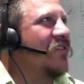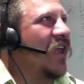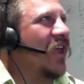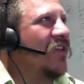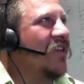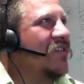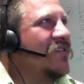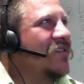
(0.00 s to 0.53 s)
It's a
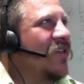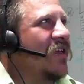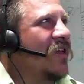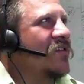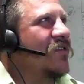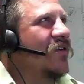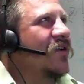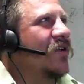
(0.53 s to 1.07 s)

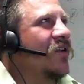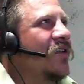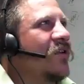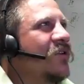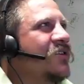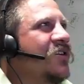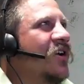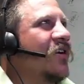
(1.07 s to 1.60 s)
nice looking
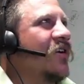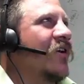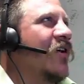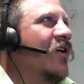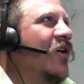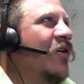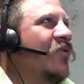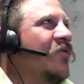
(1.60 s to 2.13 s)
little chunk of
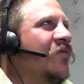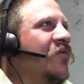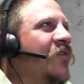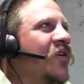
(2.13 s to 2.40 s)
code.